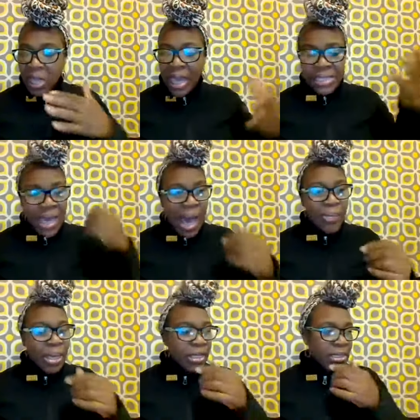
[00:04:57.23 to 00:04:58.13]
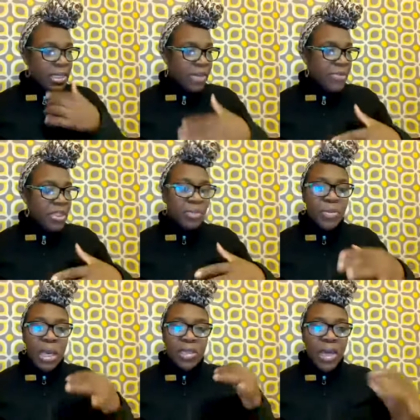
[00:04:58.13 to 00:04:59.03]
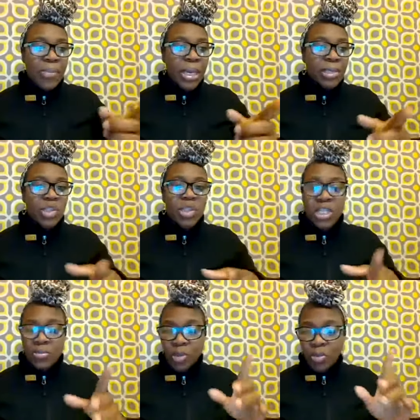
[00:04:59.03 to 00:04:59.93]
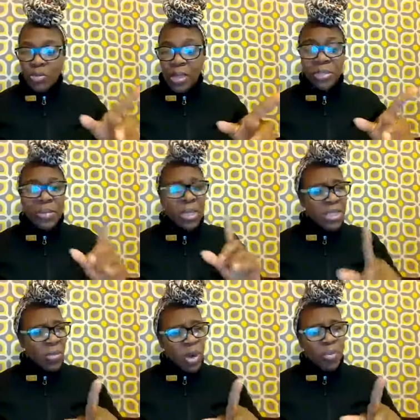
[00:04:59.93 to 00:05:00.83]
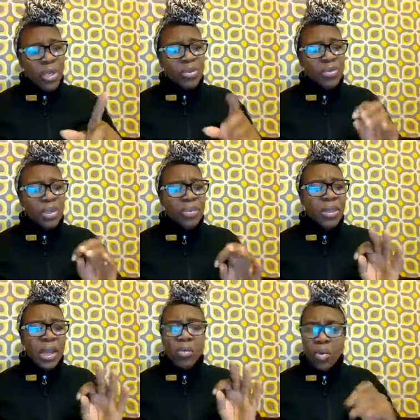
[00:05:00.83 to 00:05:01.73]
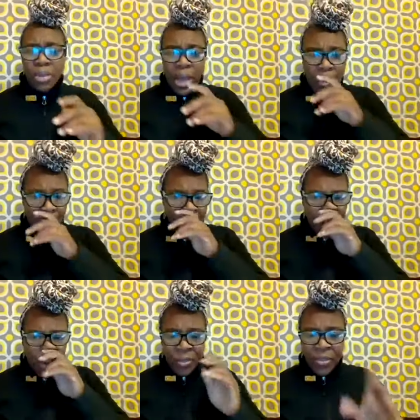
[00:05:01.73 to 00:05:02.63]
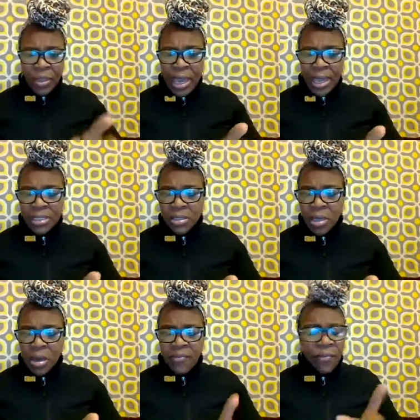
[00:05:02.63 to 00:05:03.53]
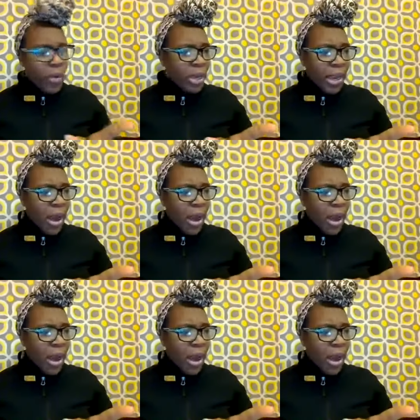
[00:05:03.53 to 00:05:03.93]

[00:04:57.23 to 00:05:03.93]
as God began to give me some things, I began to take some notes about some things. And I want to read you something that I wrote down within the last uh, 48